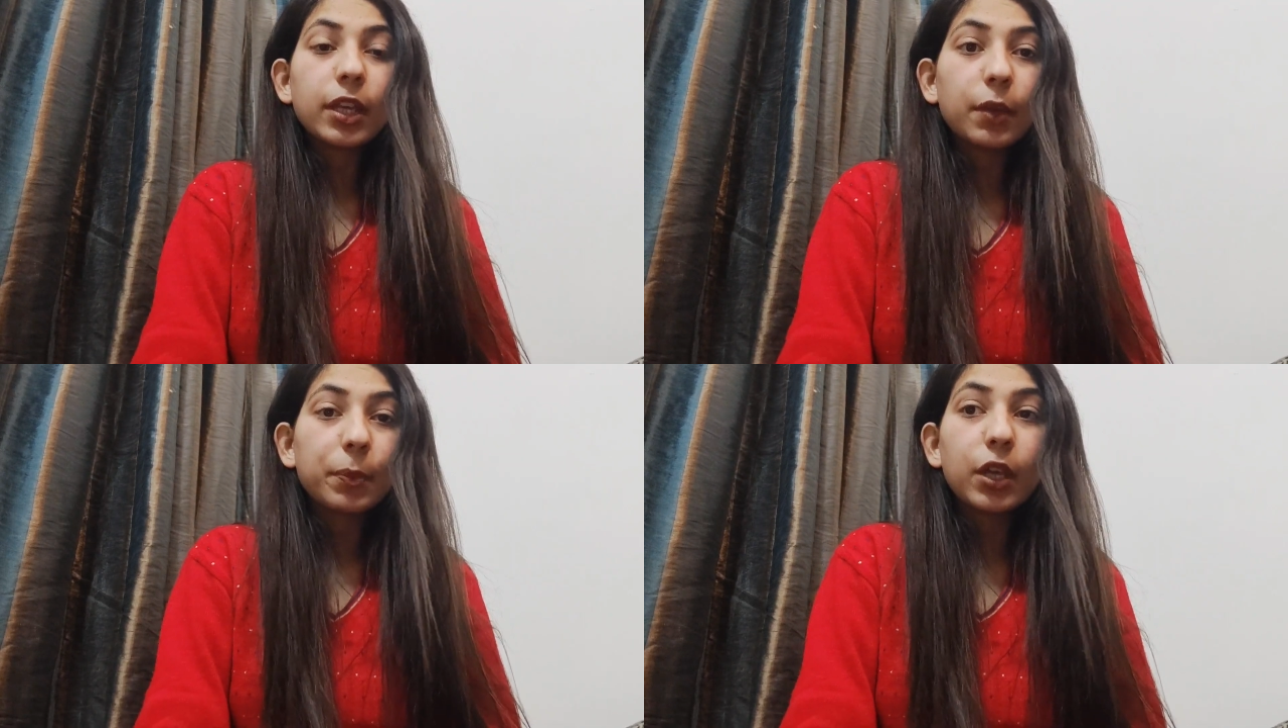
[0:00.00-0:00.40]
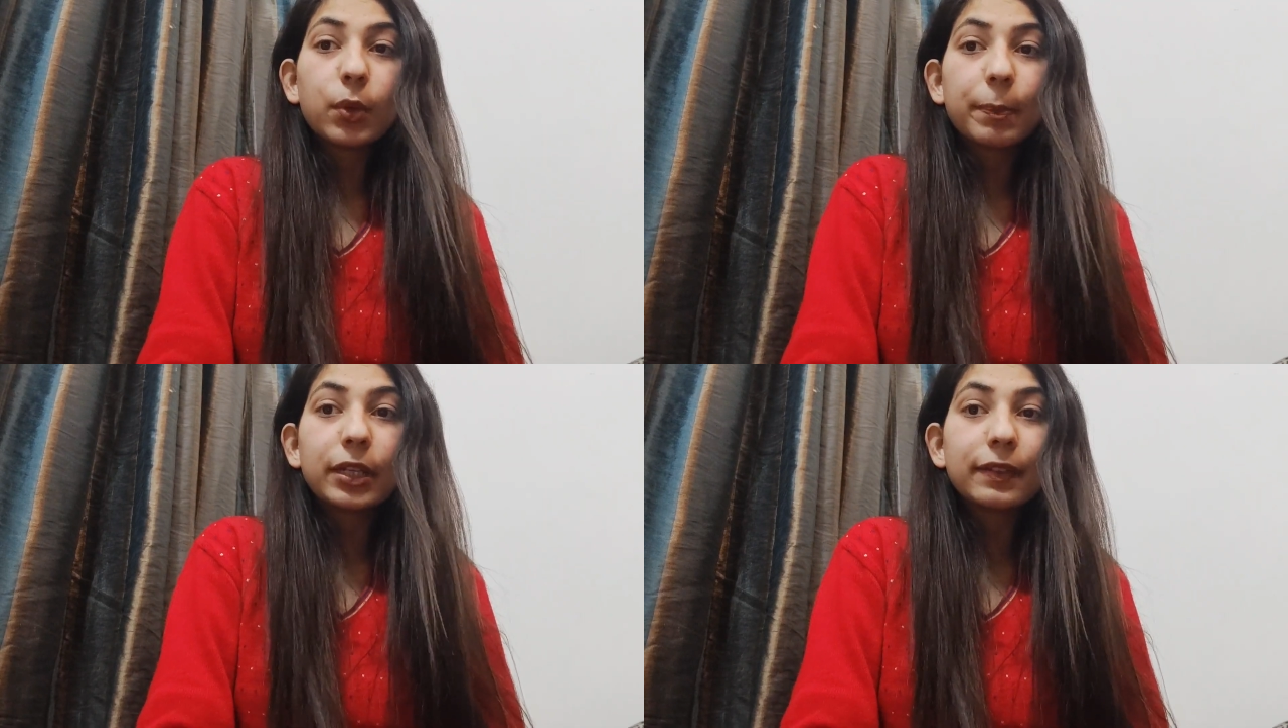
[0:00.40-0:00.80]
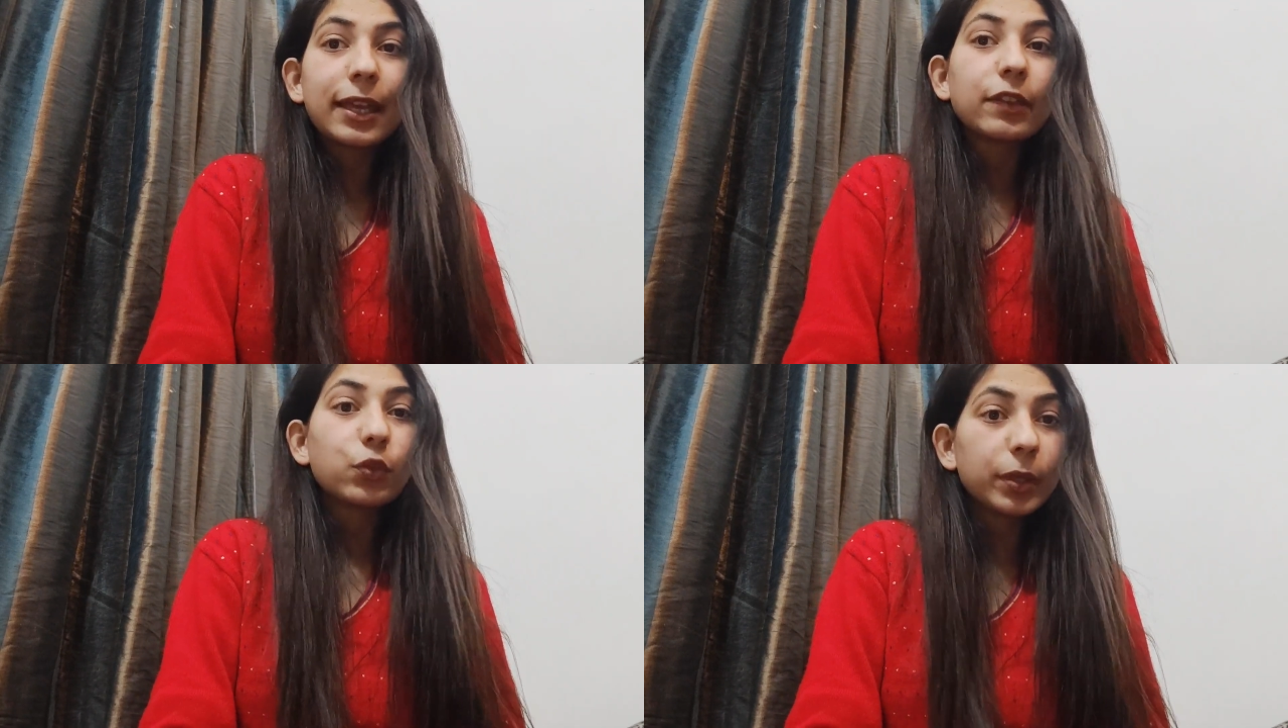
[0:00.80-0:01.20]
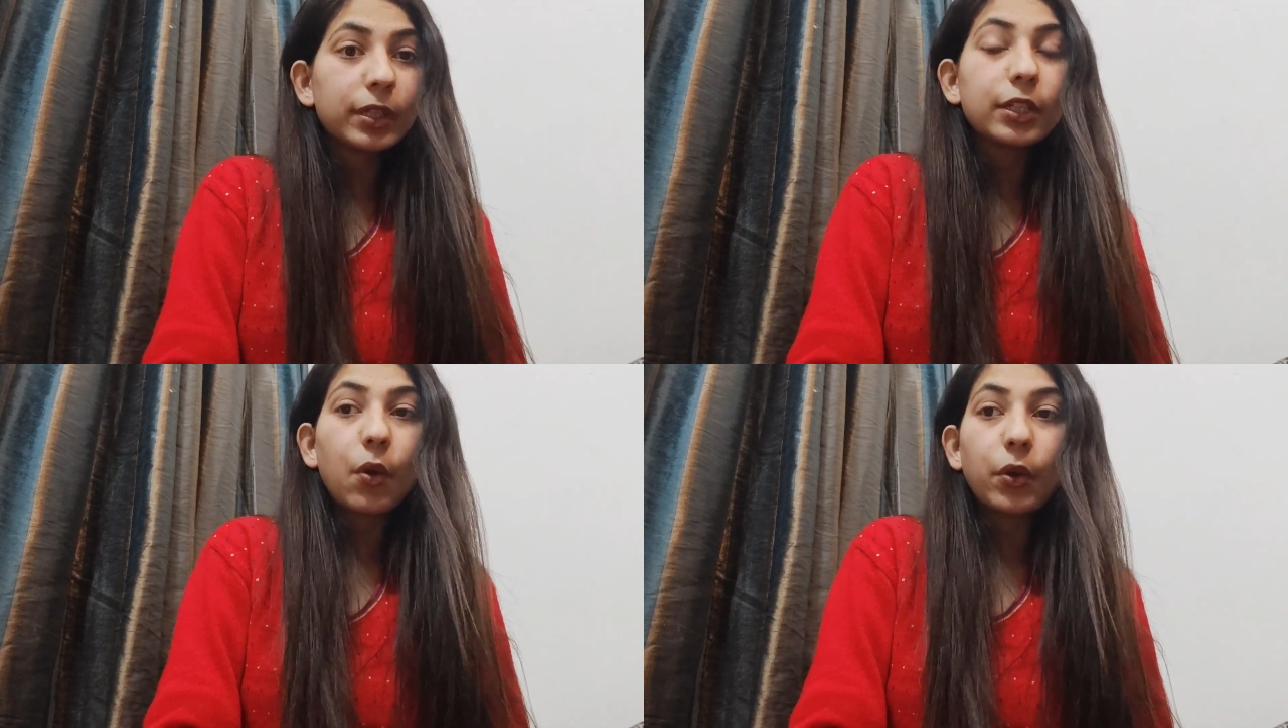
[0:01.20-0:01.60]
the equipment is like super
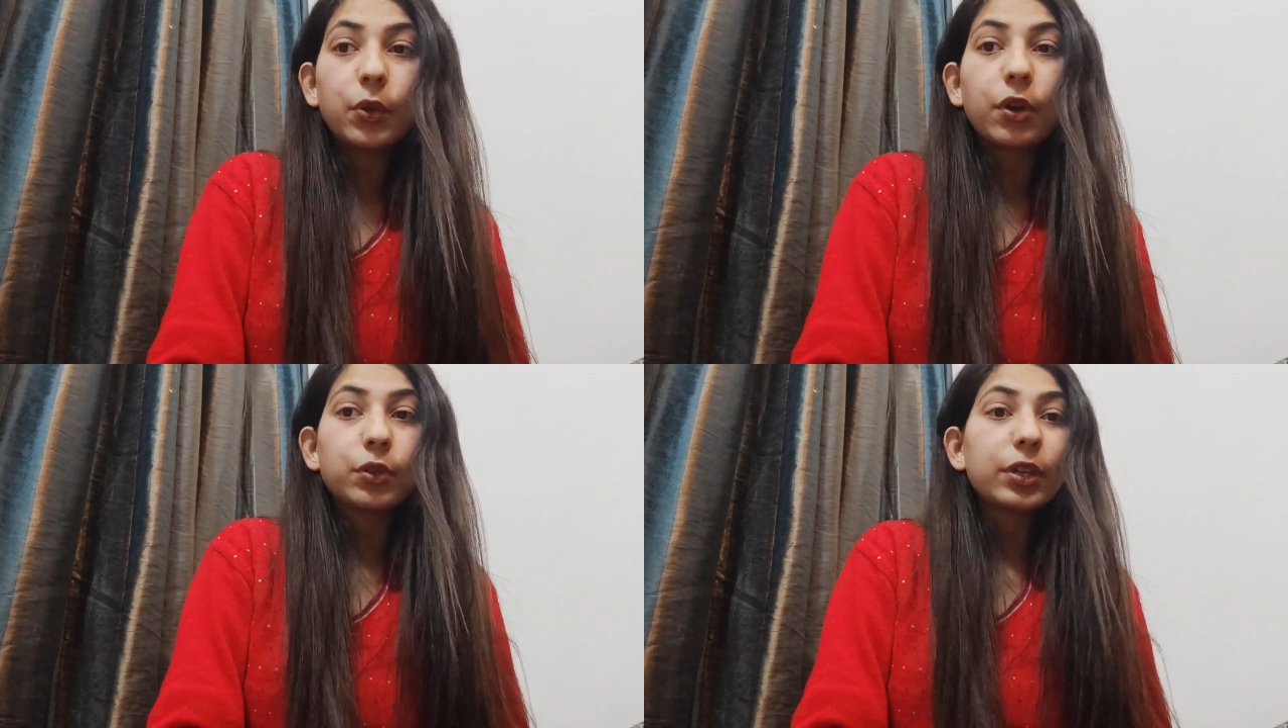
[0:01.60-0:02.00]
clean or not.